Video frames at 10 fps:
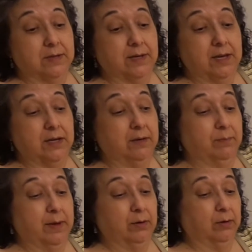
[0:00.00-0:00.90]
getting
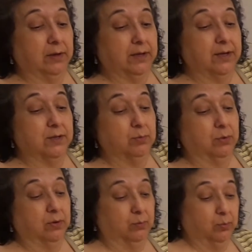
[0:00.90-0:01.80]
metal lids
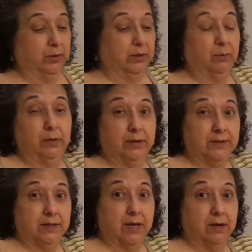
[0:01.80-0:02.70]
were really, really
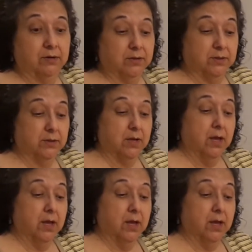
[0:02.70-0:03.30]
scarce,